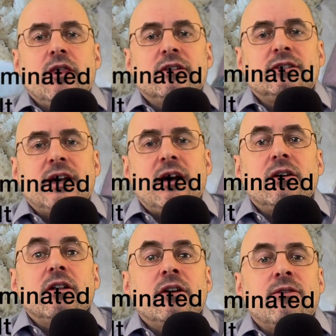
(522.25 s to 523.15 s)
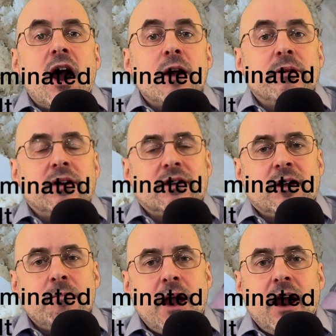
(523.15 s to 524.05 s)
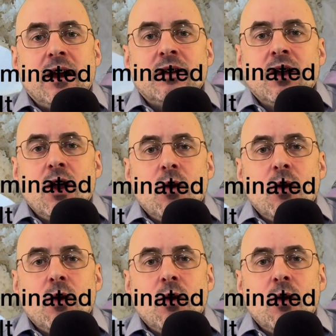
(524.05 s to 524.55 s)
sterile environment compared